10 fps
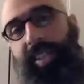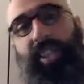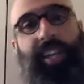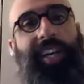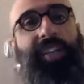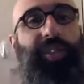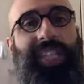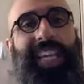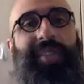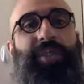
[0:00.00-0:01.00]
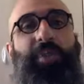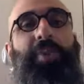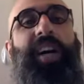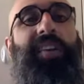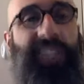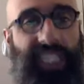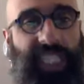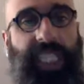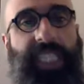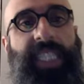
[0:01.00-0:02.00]
these country names or
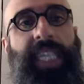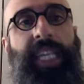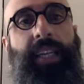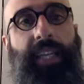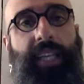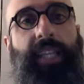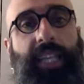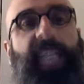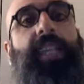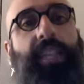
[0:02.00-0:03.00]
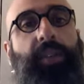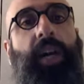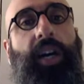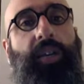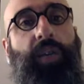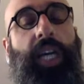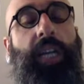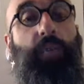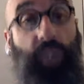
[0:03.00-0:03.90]
provinces in Iran, right?